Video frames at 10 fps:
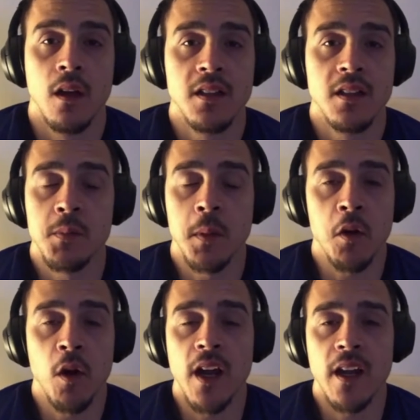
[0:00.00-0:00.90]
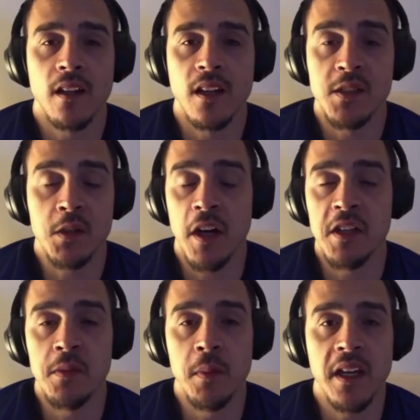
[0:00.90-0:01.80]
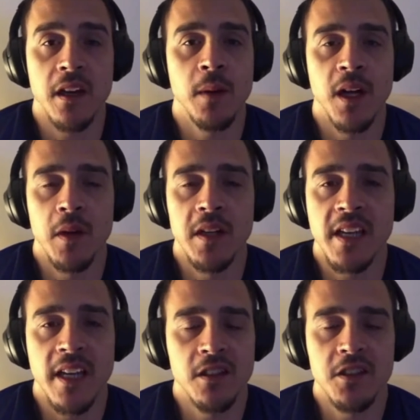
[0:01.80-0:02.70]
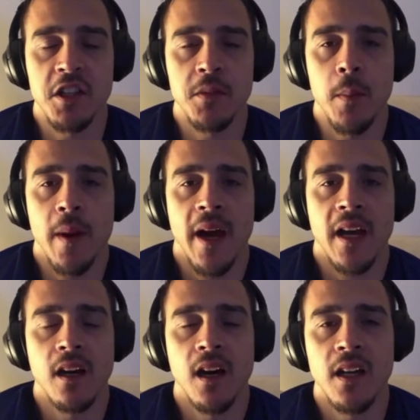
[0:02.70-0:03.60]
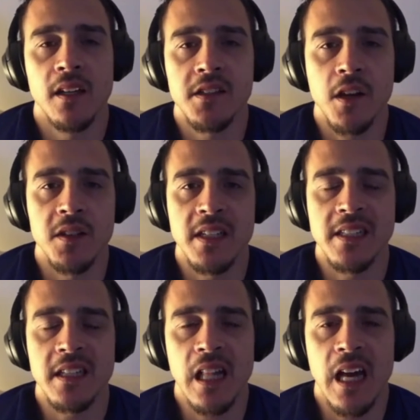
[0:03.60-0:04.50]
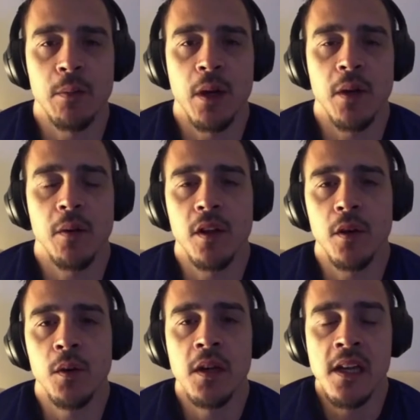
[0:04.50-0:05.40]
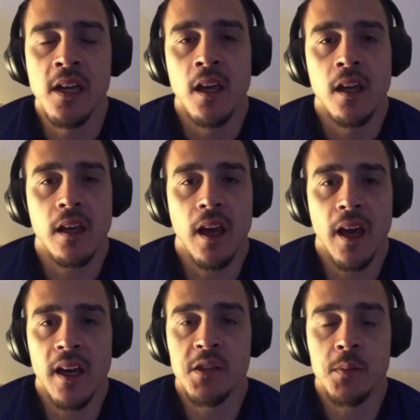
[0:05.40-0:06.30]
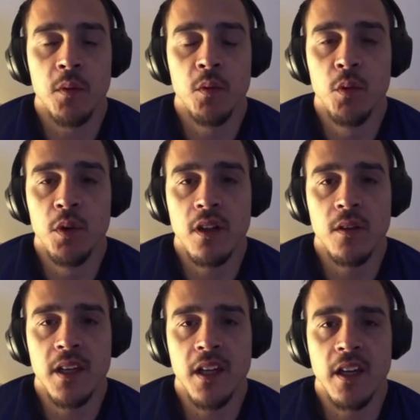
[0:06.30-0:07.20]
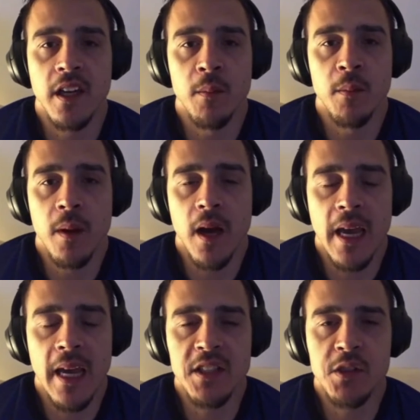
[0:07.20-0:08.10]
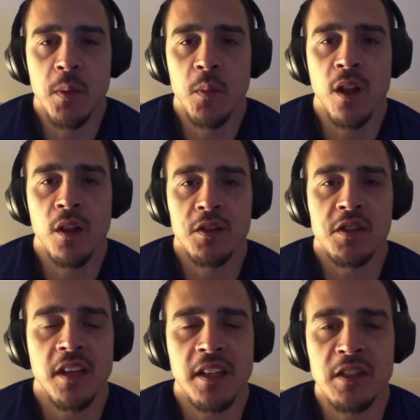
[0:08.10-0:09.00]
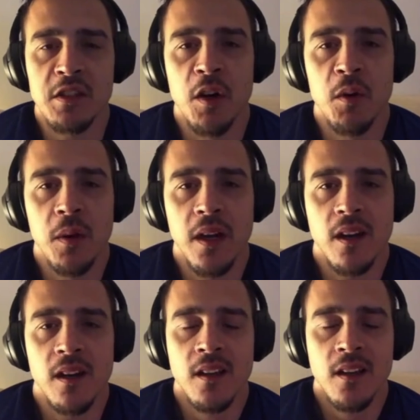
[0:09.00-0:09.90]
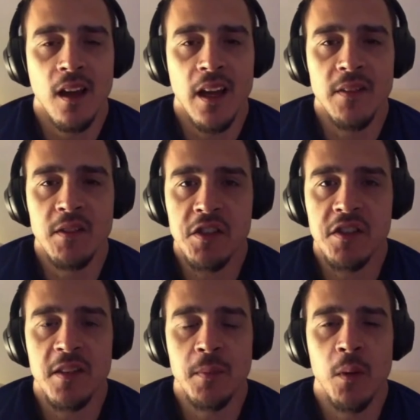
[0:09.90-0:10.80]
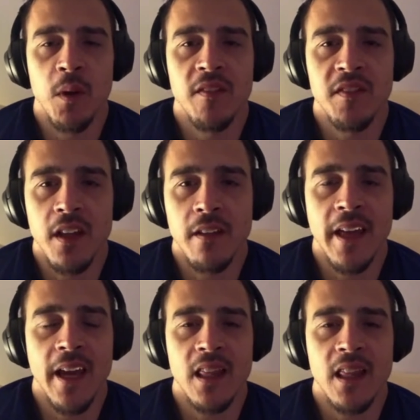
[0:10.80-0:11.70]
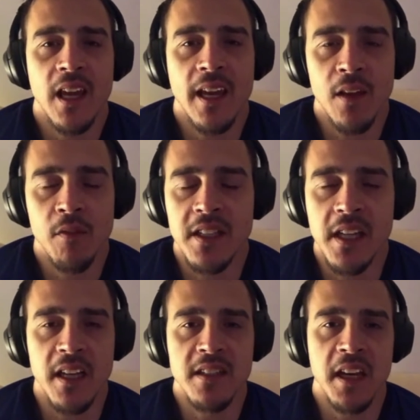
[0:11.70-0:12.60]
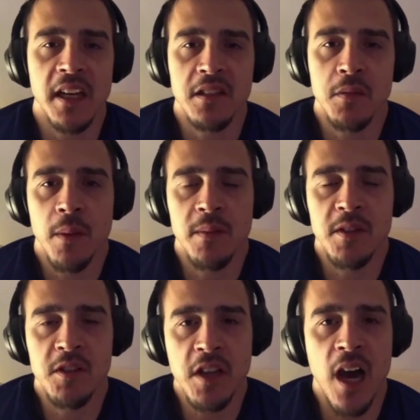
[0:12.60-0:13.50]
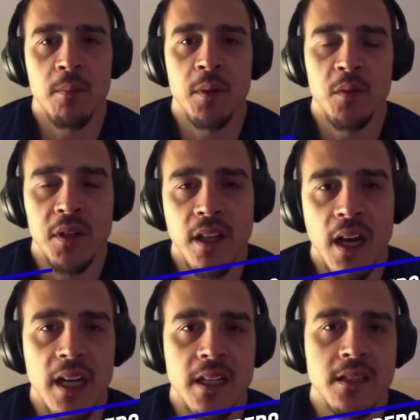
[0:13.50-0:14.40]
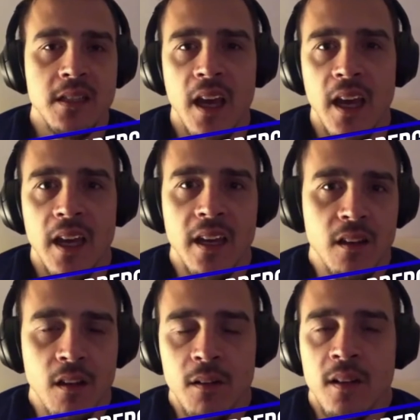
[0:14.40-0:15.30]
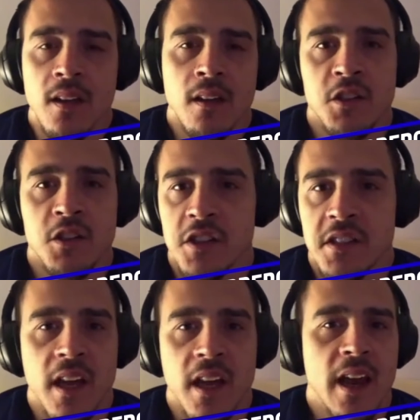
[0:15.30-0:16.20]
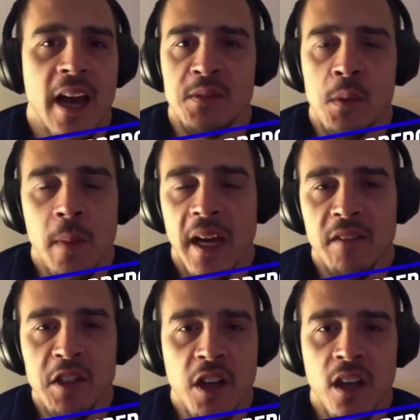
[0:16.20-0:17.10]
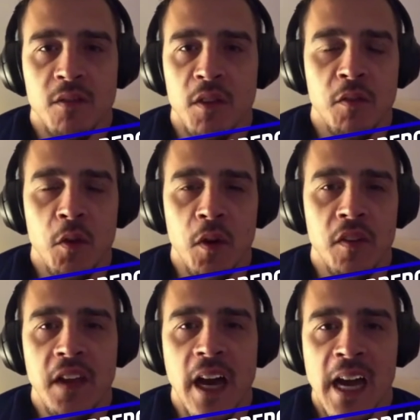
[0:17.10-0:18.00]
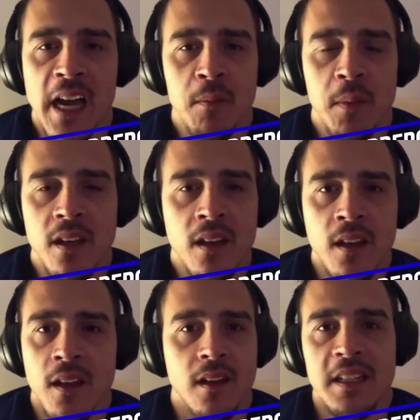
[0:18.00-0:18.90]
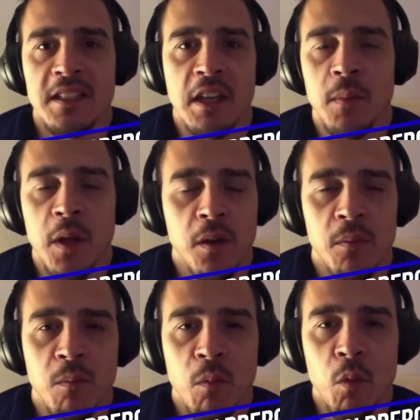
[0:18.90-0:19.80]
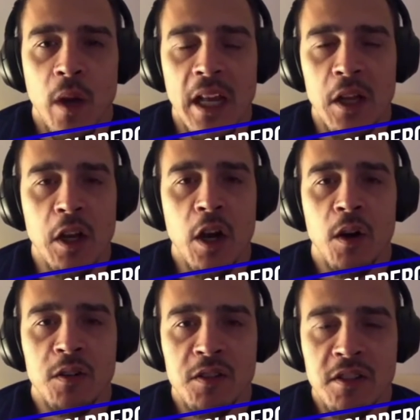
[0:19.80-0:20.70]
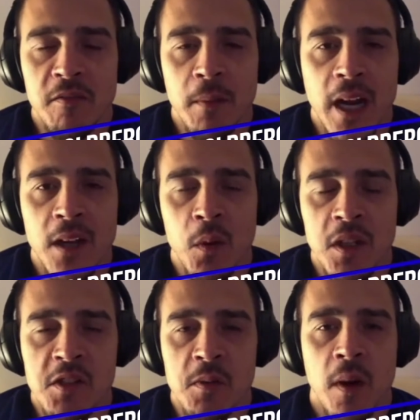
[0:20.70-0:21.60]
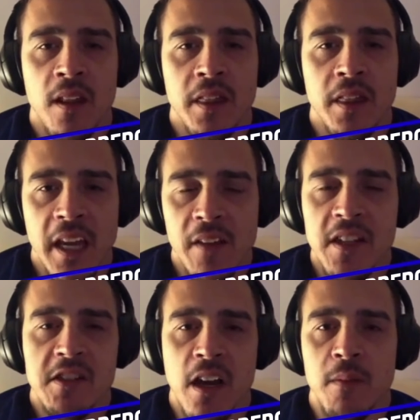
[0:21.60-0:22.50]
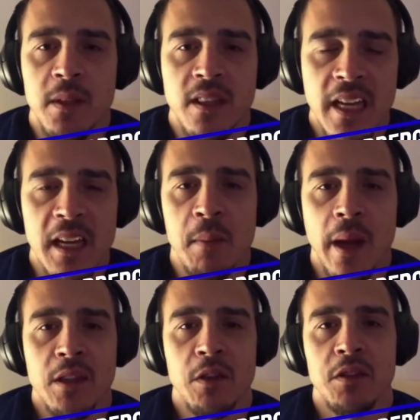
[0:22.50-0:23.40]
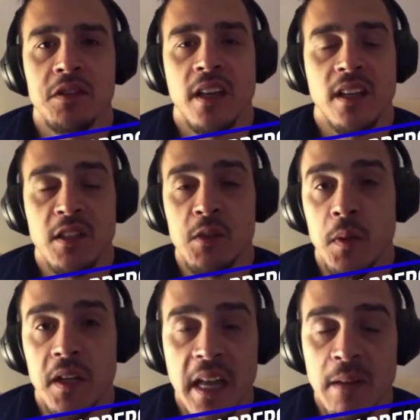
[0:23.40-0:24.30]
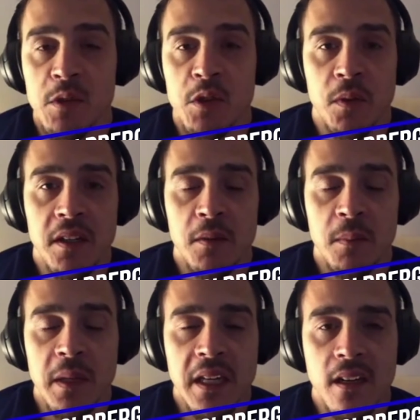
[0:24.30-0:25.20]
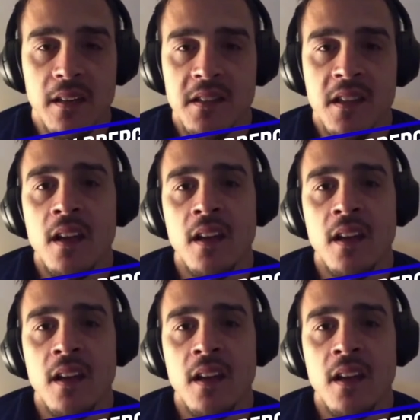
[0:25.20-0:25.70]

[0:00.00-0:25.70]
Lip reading: It's been great. It's great to be here, by the way, Daniel. It's good to be back on. It's always nice to collaborate with you. Yeah, it's been really, really good. It's been one of those things, though, where I even just said to my wife the other day, like, if I take a second to maybe stop and realize, hey, you know, just had Azmir Begovic on for the fourth time, and he's going to be a regular co-host of mine once a month. Like, if I stop and think about those things, it's pretty damn surreal because,